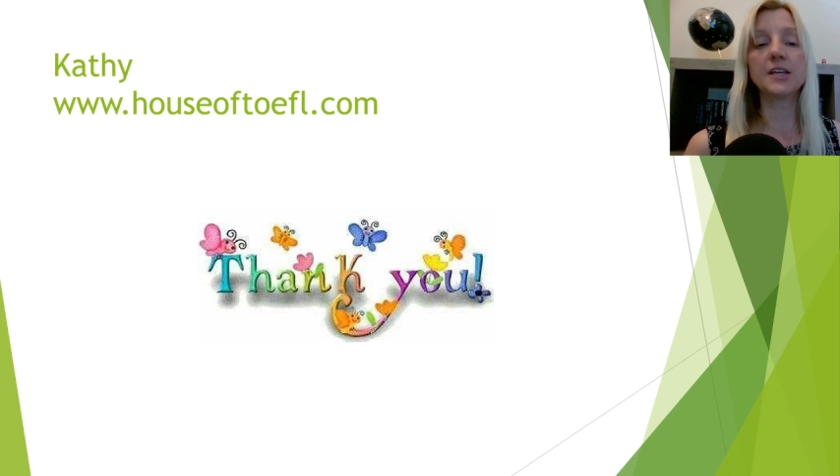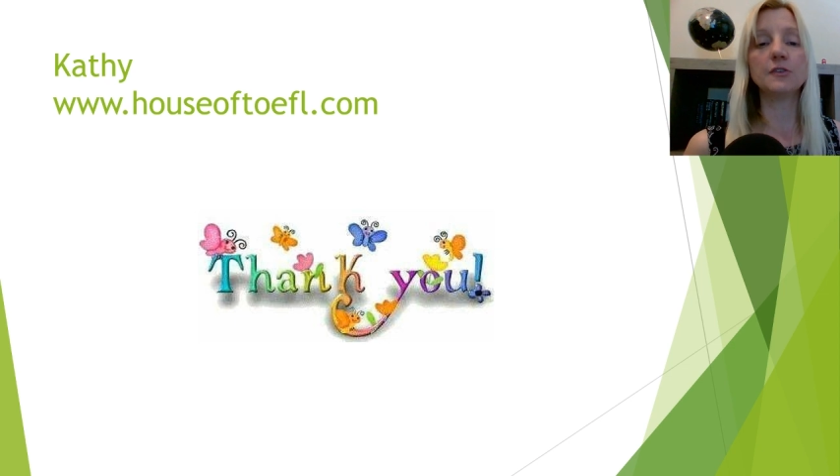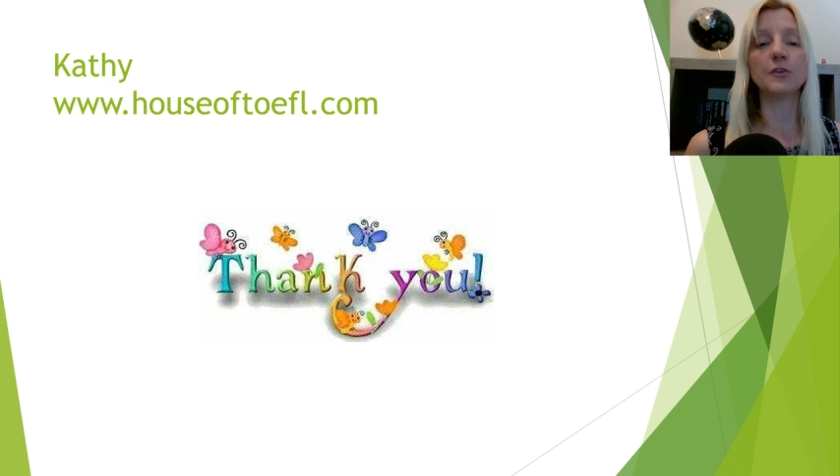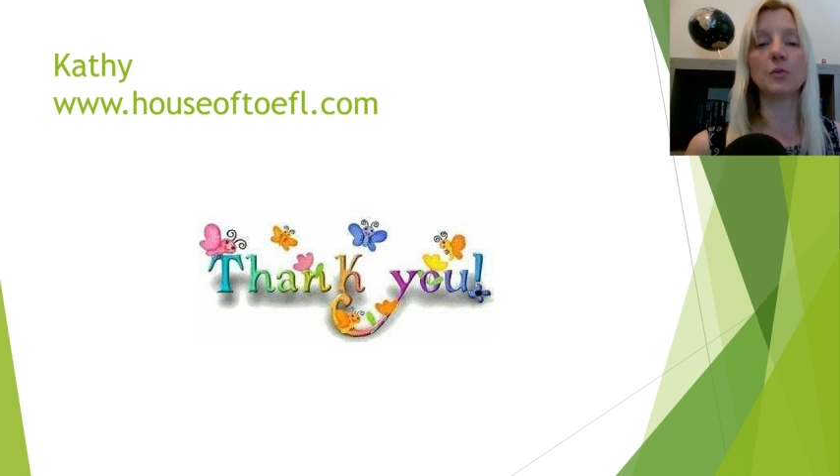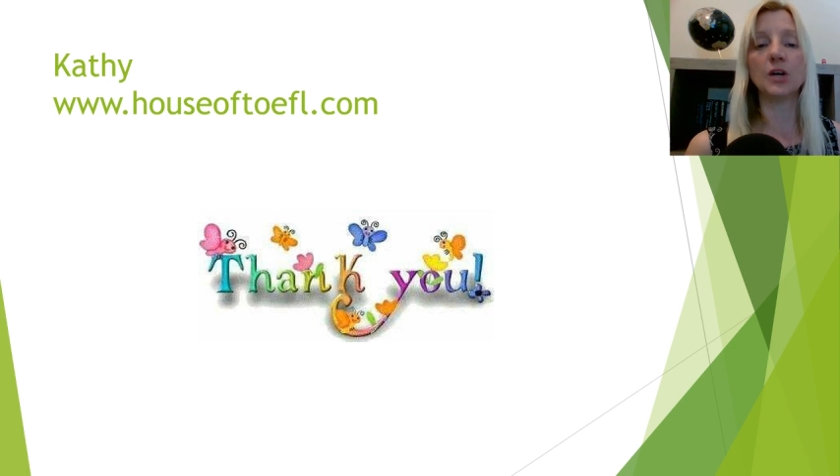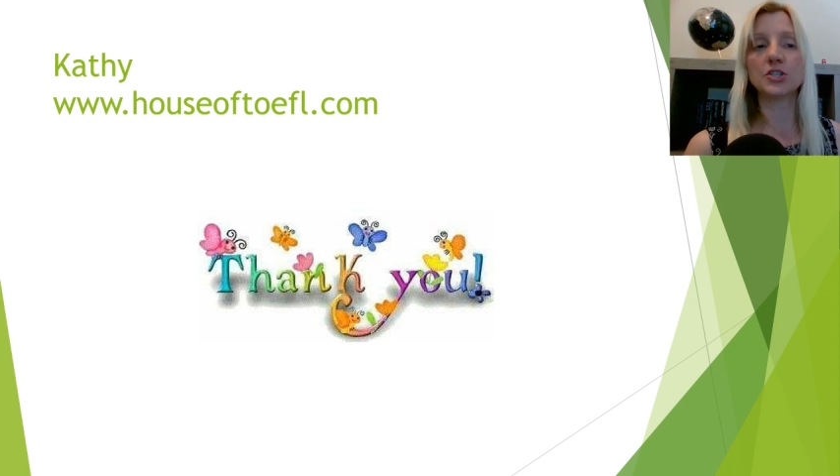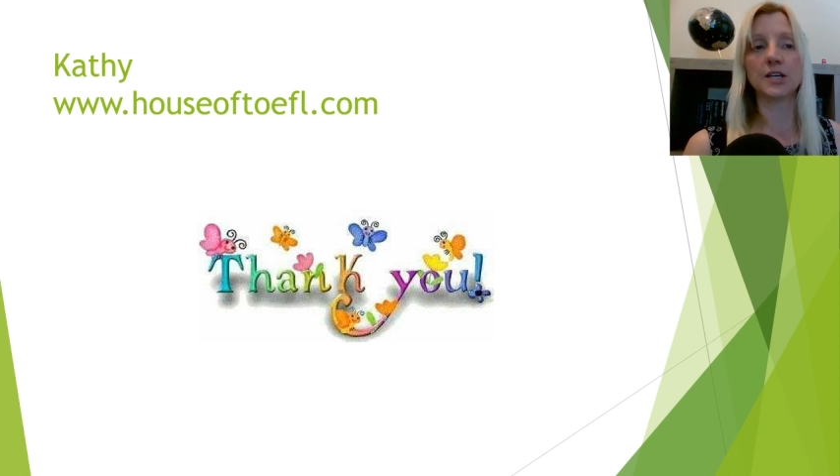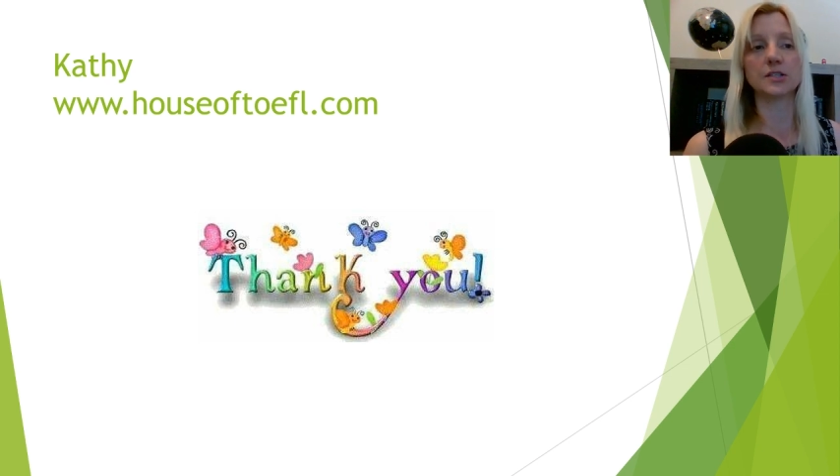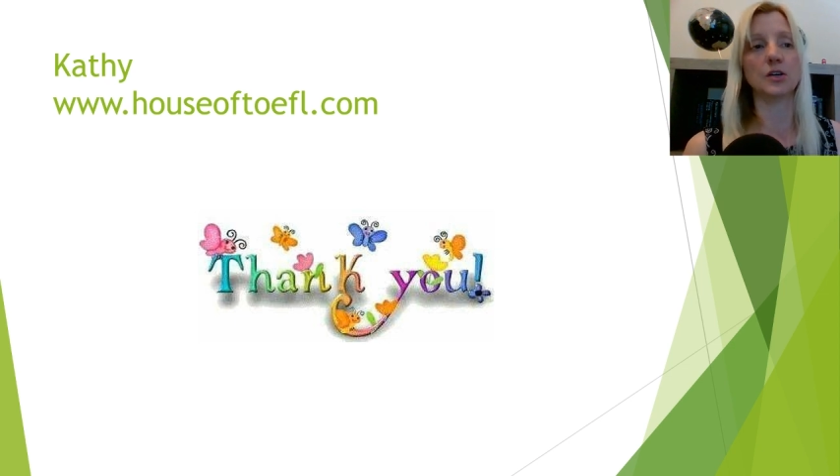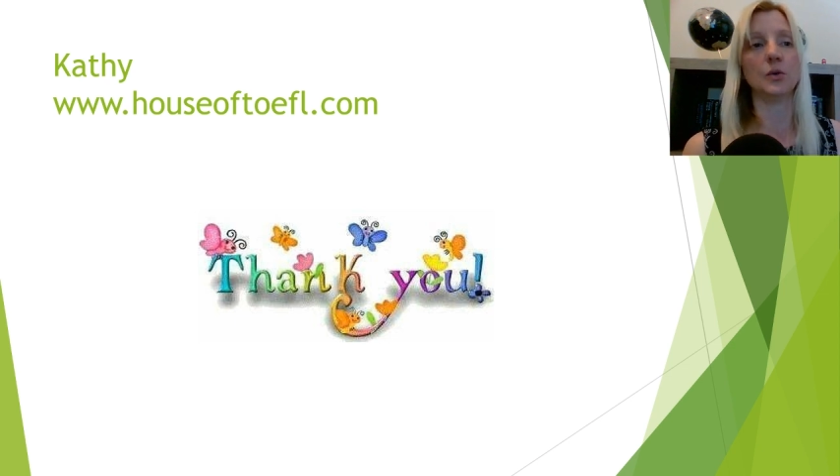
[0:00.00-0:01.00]
you for
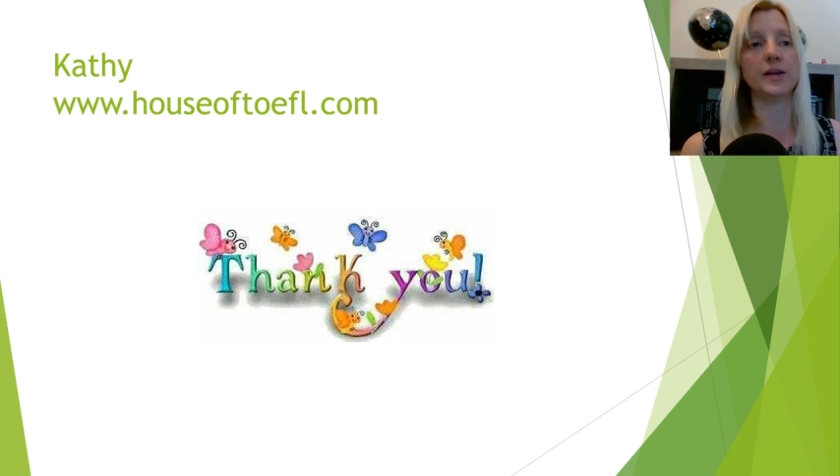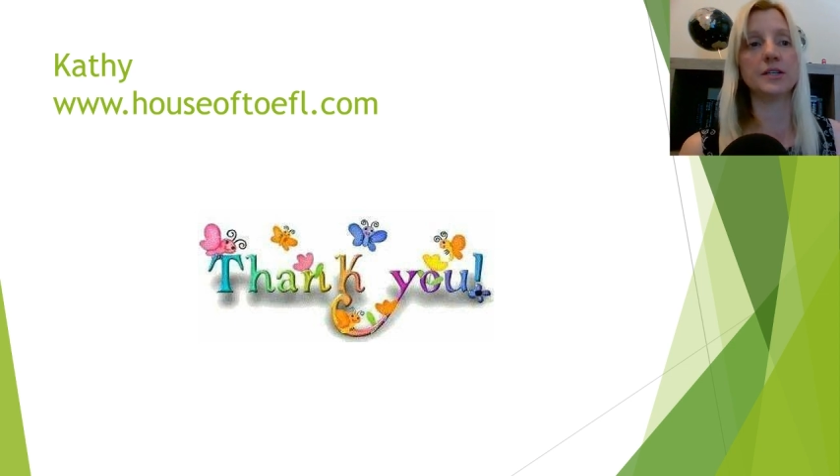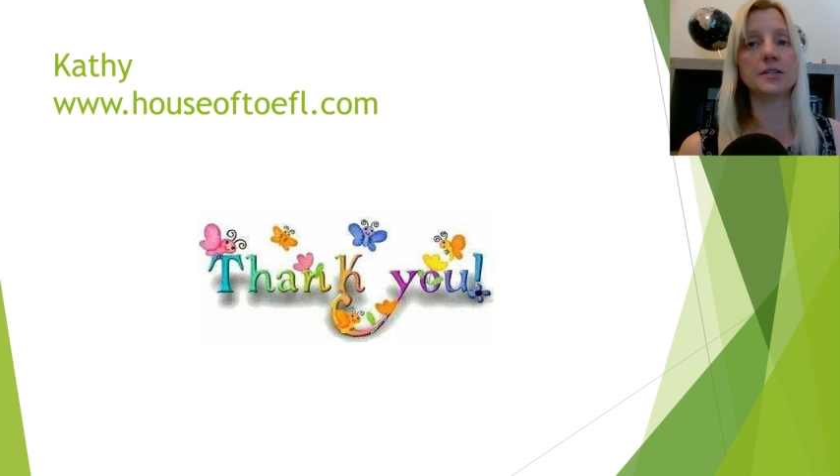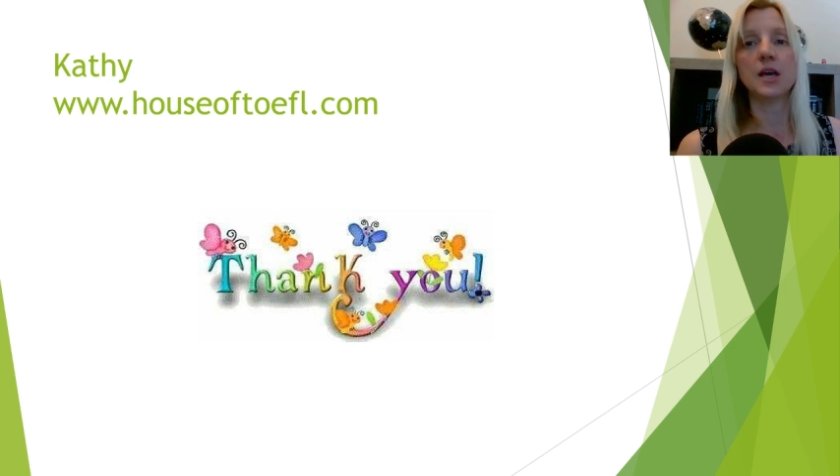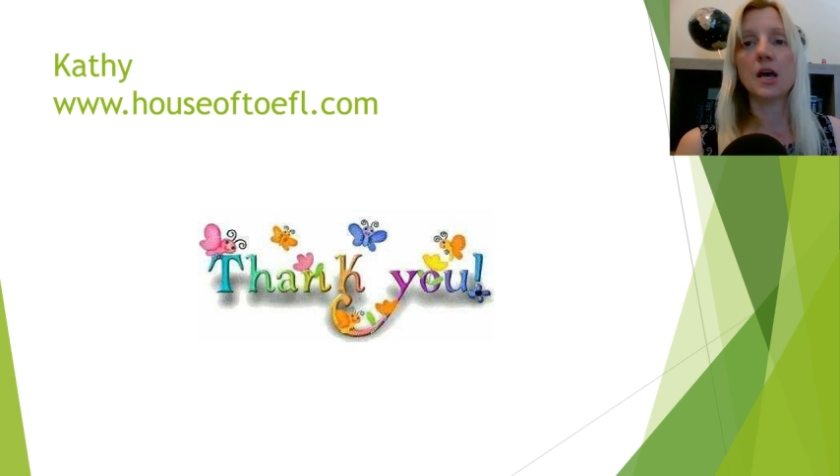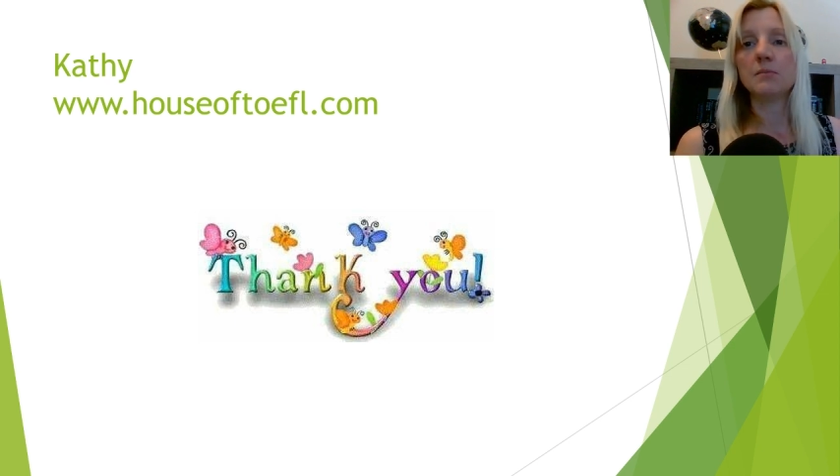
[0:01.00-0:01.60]
watching as always.